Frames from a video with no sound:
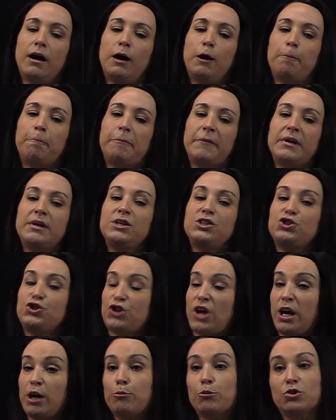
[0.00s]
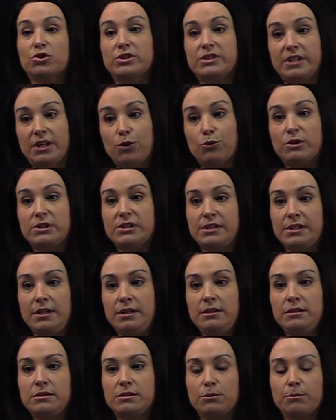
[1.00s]
Any shame or secrecy
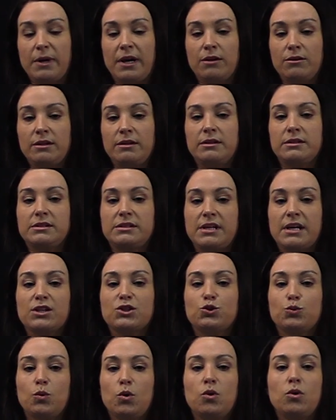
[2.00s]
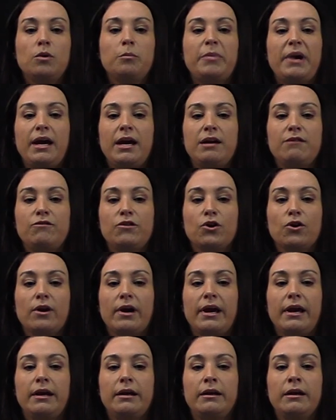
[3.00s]
surrounding the sexual behavior,
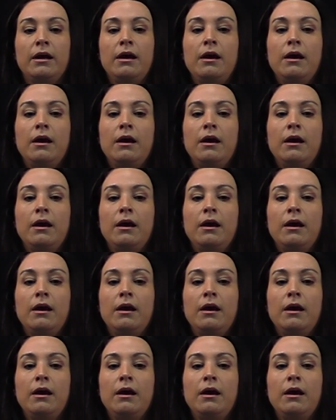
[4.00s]
and